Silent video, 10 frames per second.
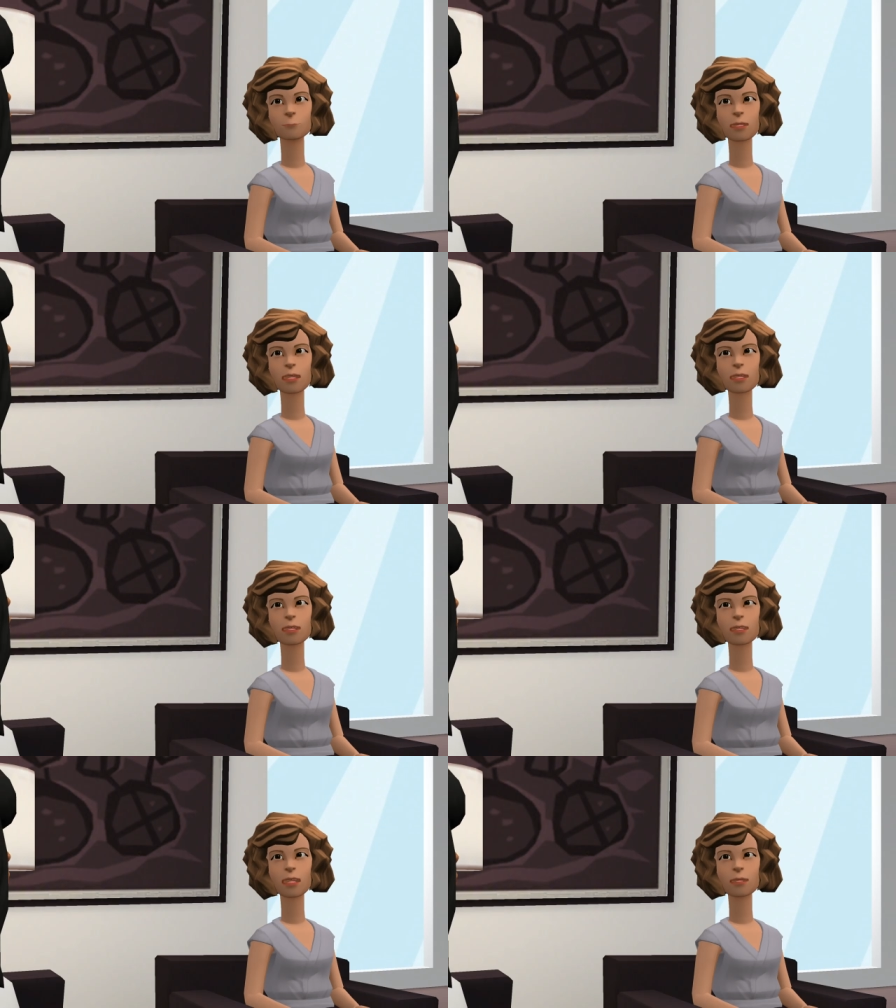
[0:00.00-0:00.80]

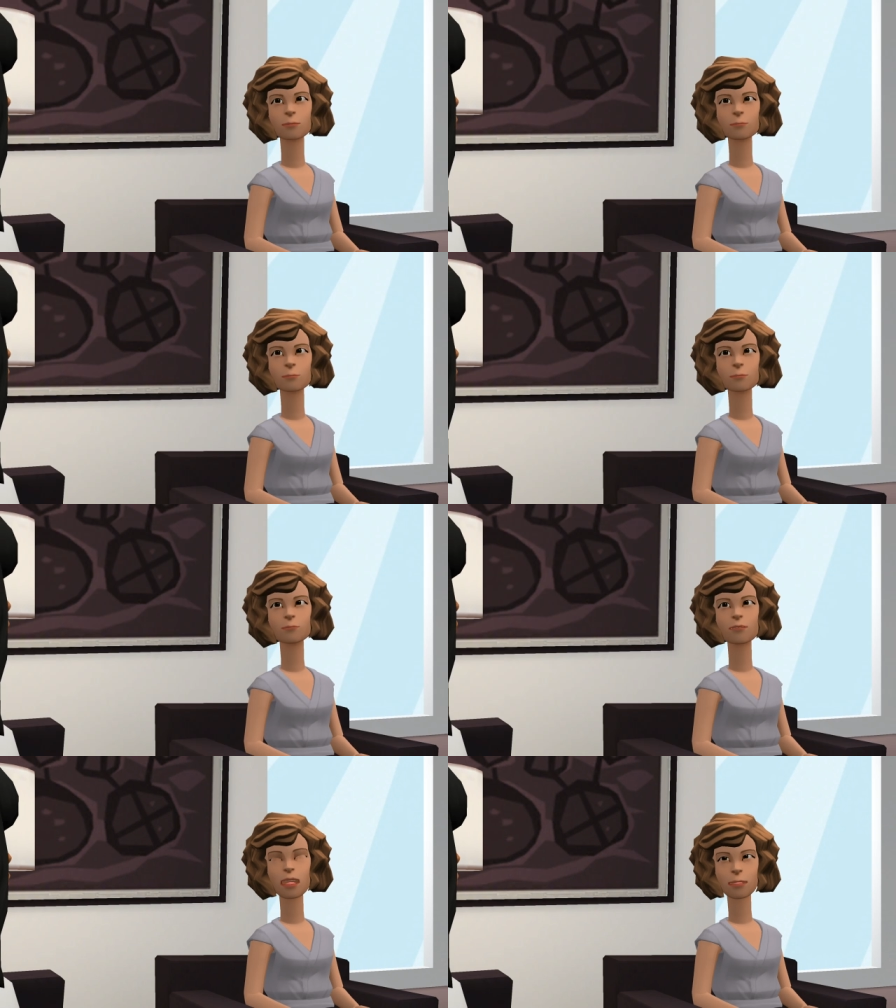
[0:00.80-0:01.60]
Exactly.
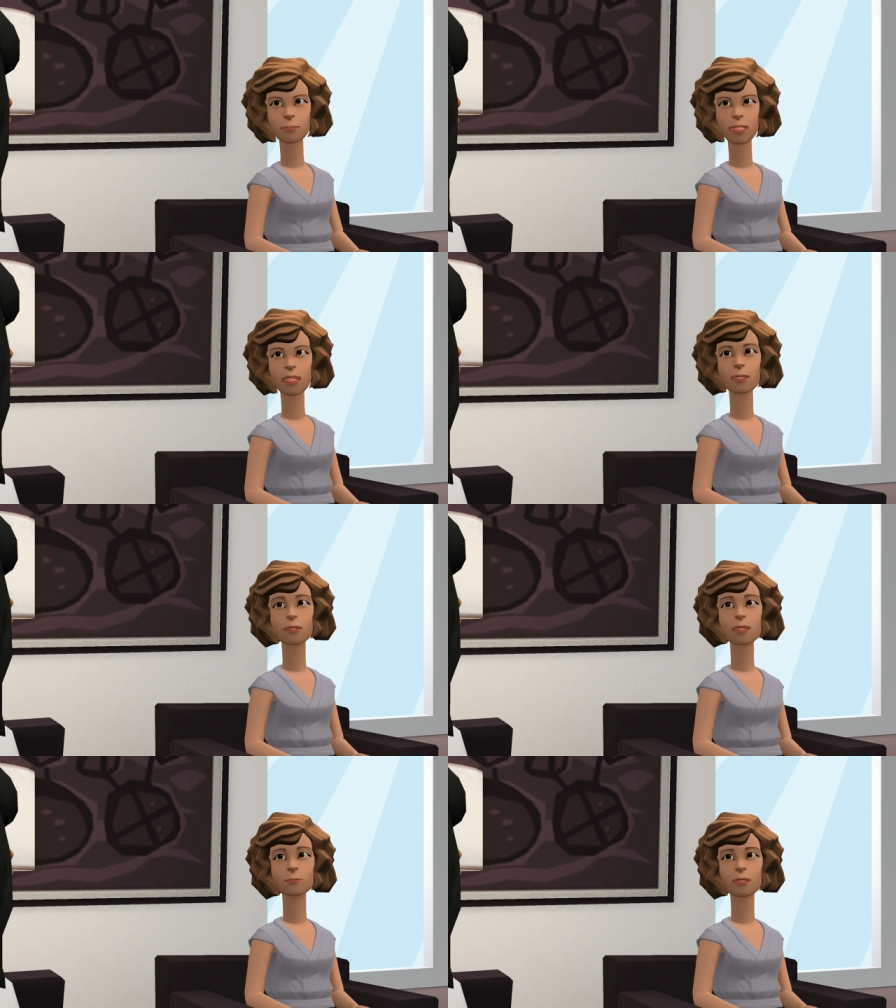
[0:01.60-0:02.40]
Philippians
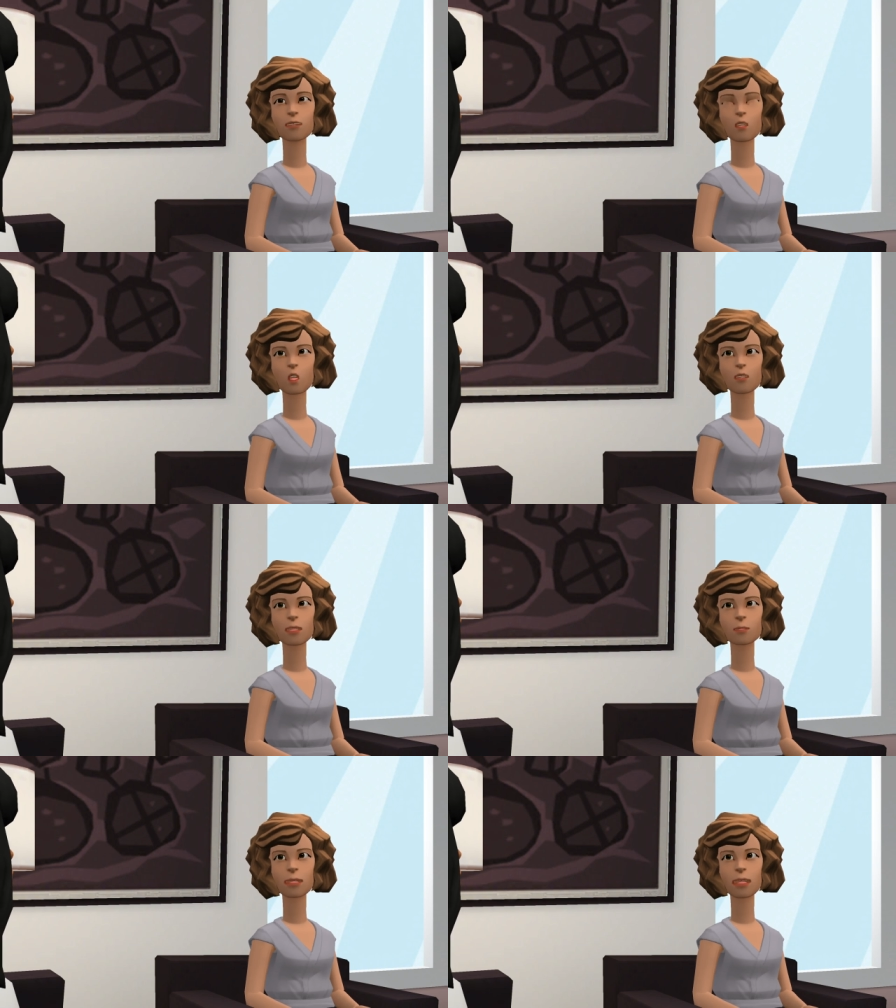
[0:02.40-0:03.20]
chapter 4
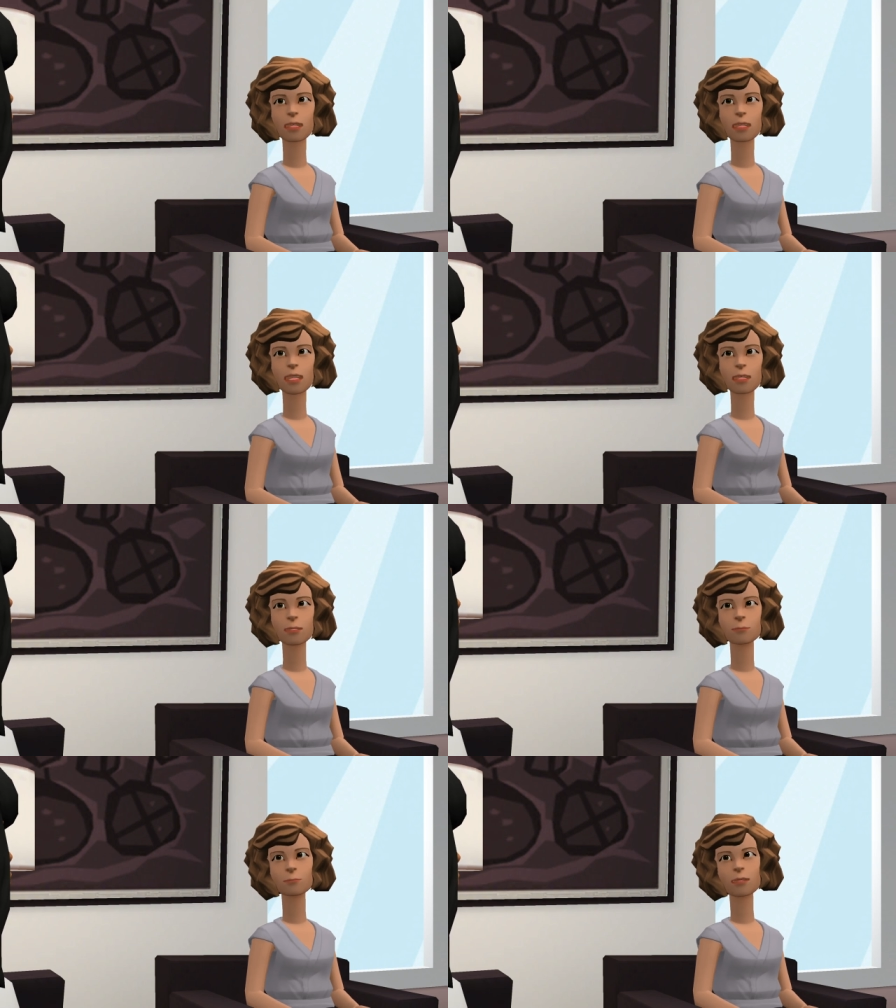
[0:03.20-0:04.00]
verse 6
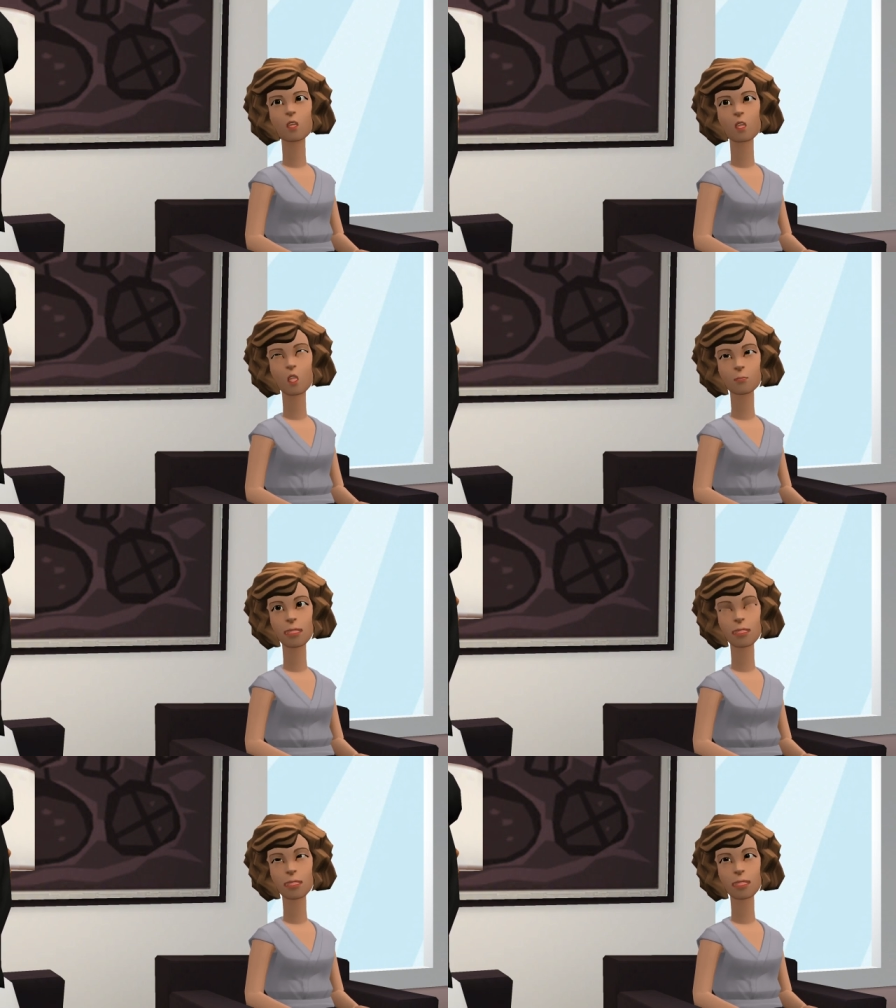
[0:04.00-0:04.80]
says, Do not
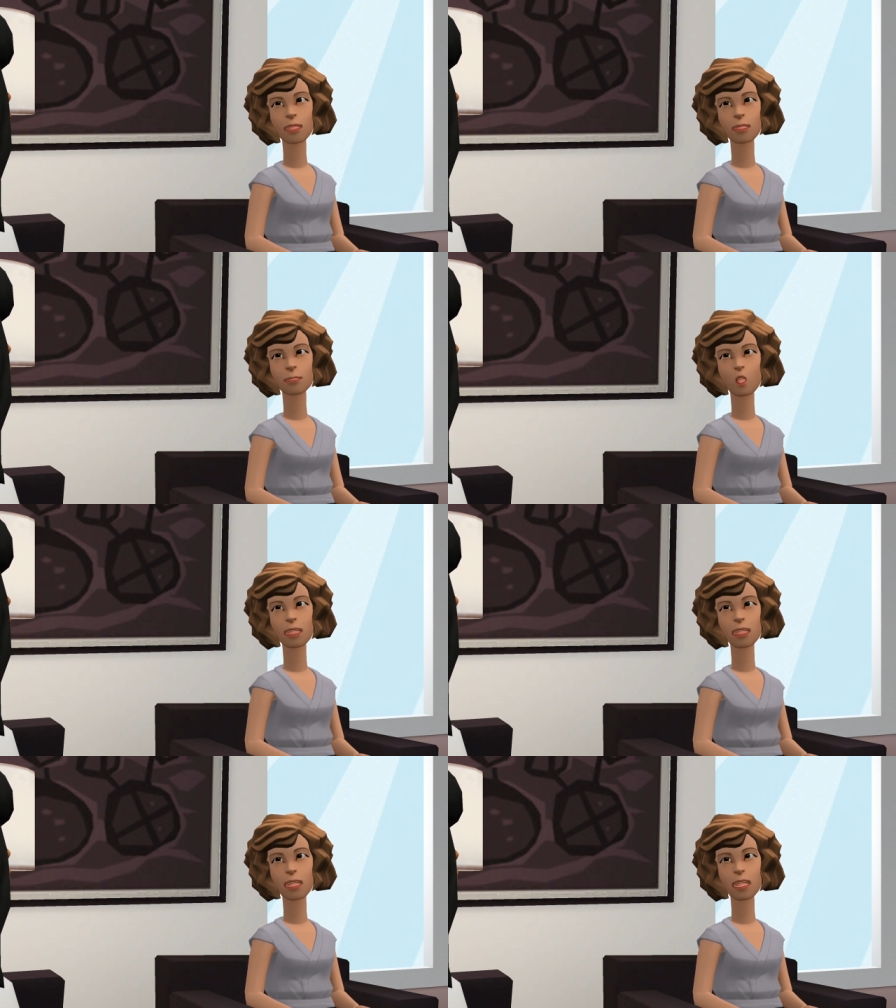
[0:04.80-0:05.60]
be anxious
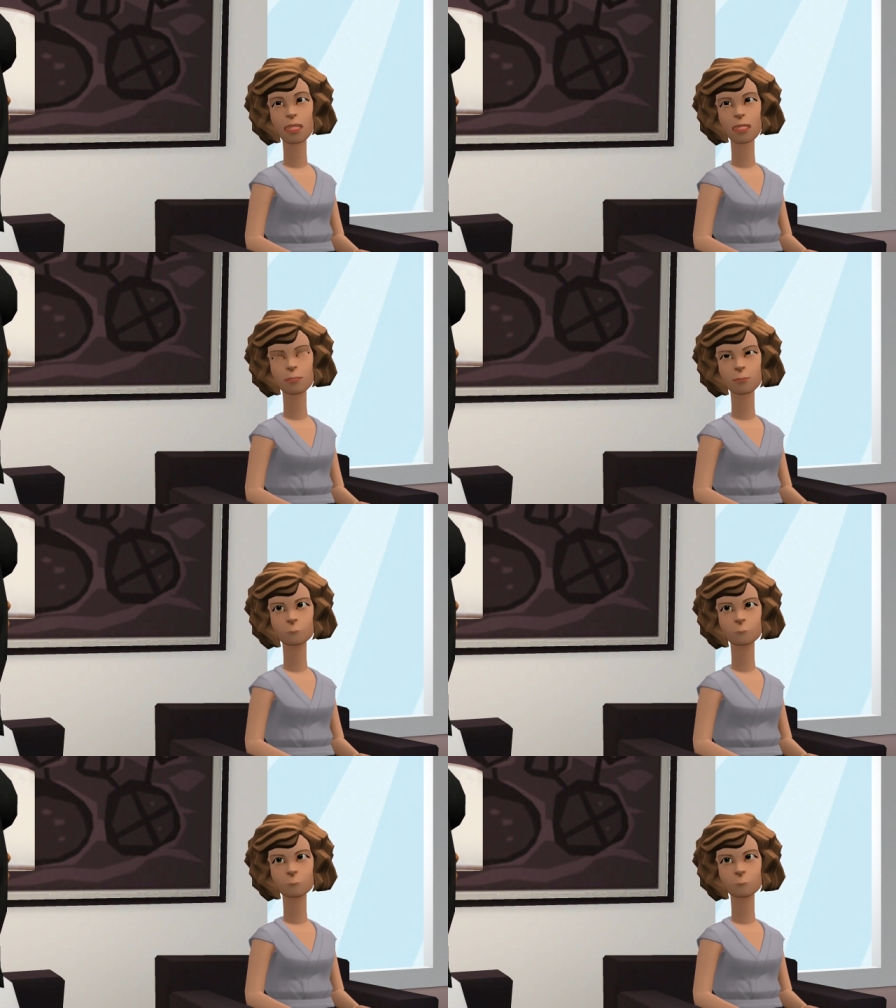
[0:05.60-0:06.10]
about anything,